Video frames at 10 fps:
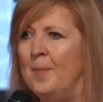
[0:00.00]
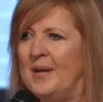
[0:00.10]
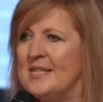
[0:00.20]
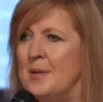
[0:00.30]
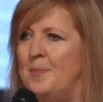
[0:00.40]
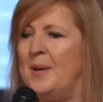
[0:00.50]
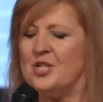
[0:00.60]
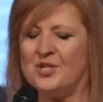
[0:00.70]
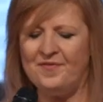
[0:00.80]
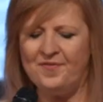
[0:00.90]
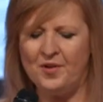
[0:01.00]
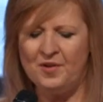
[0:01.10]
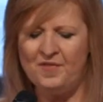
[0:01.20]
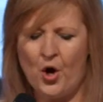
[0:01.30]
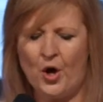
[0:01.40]
but it's a picture full
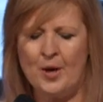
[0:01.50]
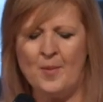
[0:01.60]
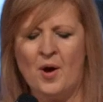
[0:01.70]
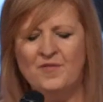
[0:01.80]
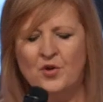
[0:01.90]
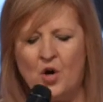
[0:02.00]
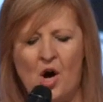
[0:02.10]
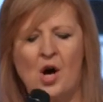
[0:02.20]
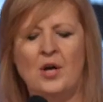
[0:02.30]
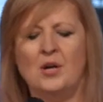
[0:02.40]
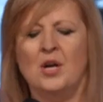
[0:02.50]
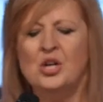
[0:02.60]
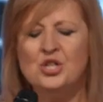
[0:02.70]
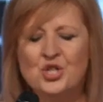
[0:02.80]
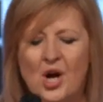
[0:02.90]
of hope of God
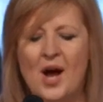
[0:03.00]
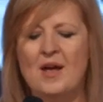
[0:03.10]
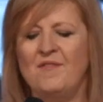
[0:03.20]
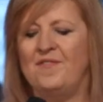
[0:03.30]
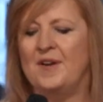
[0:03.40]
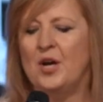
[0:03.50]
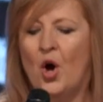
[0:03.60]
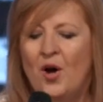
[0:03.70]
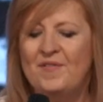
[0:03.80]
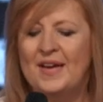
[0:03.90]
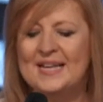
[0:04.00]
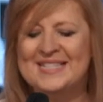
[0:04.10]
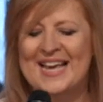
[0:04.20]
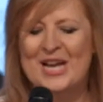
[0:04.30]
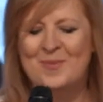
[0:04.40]
triumphing over
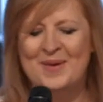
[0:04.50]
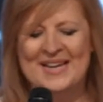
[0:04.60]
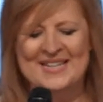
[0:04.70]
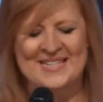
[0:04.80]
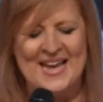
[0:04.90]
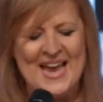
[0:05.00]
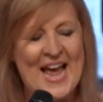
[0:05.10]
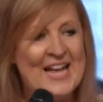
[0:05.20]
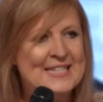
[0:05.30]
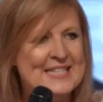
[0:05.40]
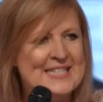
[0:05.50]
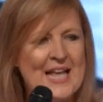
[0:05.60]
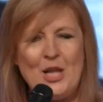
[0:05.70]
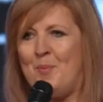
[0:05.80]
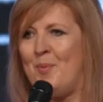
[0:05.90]
his enemies and
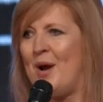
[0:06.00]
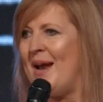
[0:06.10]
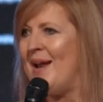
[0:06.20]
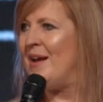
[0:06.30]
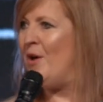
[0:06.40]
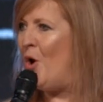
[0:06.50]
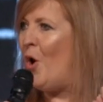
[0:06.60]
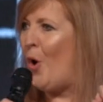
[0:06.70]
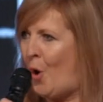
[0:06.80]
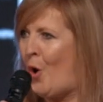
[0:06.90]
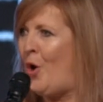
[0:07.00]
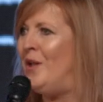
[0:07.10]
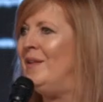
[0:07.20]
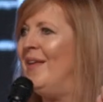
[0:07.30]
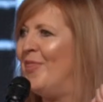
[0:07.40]
celebrating
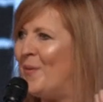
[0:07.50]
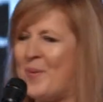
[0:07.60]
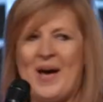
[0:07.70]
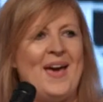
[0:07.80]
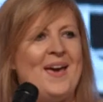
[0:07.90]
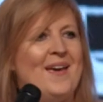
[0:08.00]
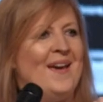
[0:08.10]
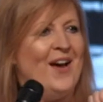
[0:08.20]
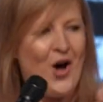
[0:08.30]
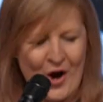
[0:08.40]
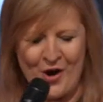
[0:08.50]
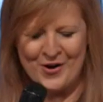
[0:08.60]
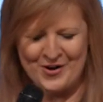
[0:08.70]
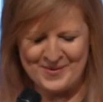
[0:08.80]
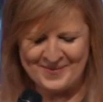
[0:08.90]
all the way
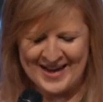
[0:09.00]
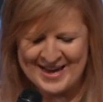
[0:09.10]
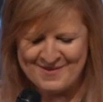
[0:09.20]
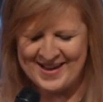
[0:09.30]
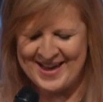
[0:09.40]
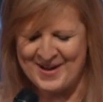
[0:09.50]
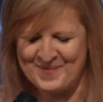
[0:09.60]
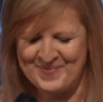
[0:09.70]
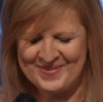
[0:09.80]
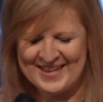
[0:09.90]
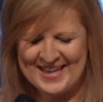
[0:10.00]
home. Amen.